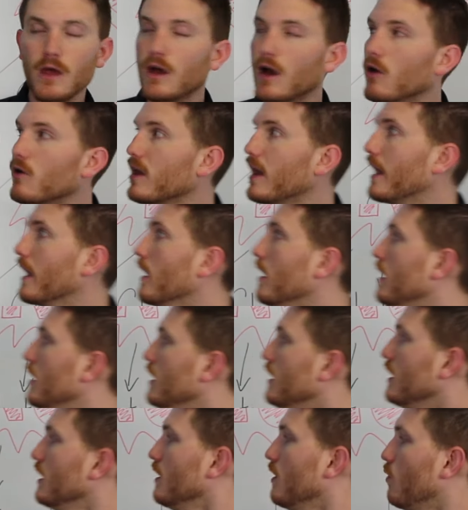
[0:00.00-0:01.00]
Okay,
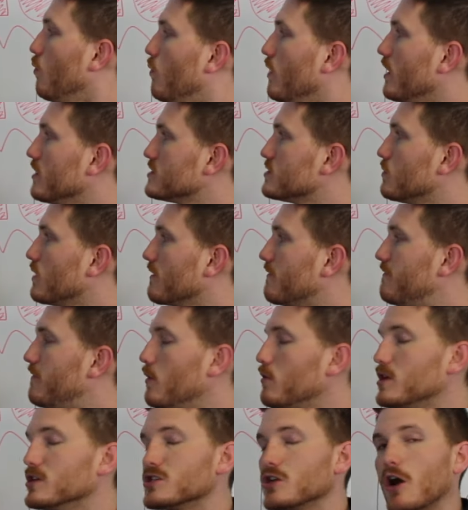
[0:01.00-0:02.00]
we also want to
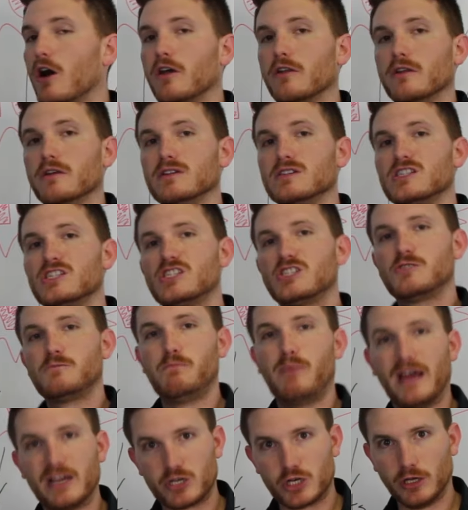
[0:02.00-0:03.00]
focus on
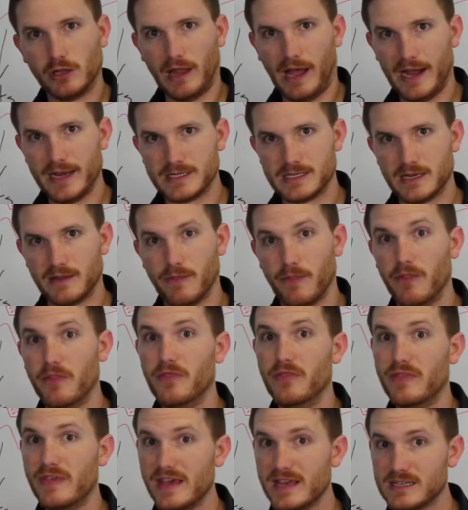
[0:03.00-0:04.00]
specializing.
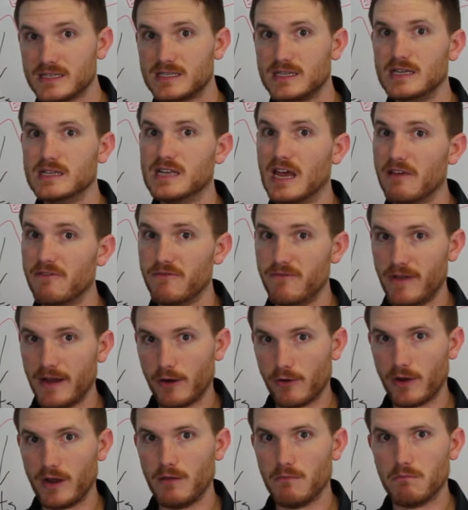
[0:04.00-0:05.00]
This is a
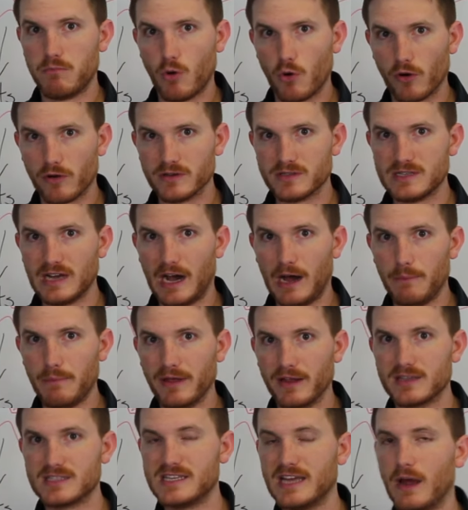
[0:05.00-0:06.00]
very important
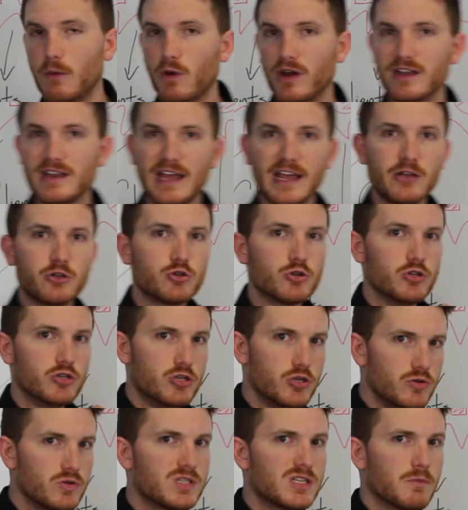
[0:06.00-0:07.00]
topic. See, I wanted to
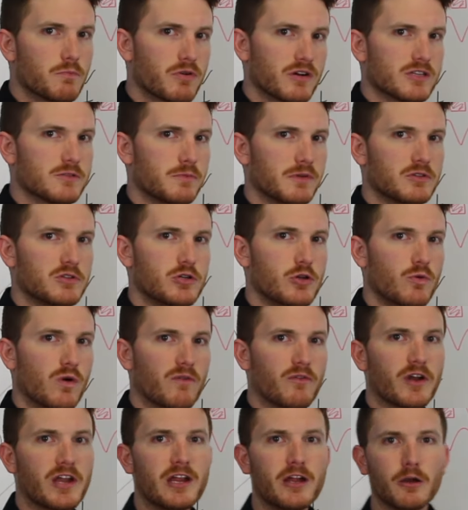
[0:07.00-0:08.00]
introduce the principle to you
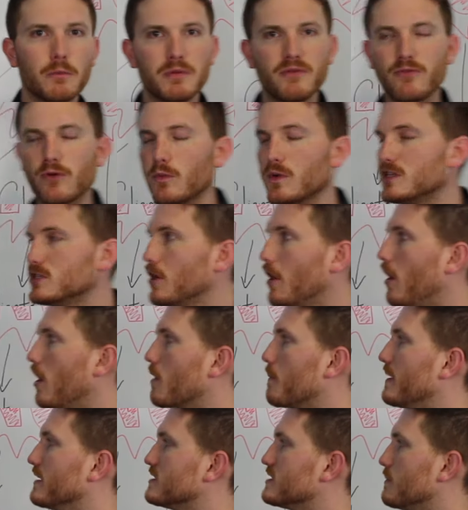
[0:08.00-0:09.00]
over here before we talk
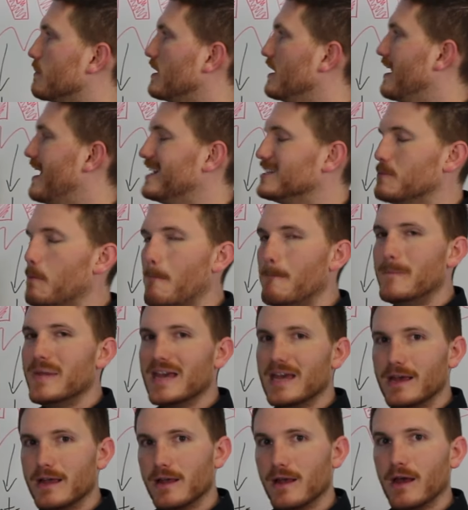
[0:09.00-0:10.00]
about something as
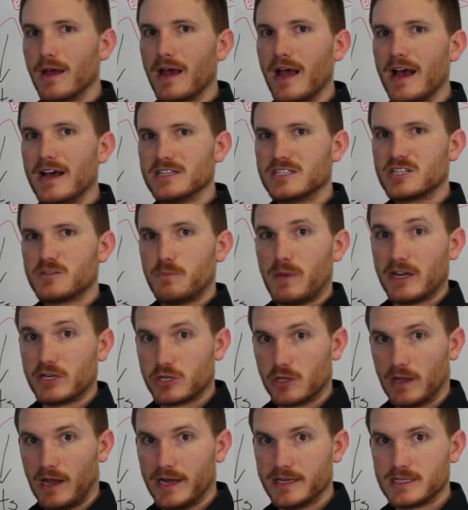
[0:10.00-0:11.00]
big as
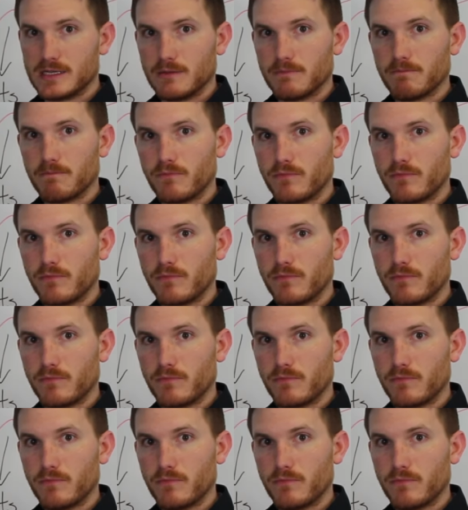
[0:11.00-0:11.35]
specializing.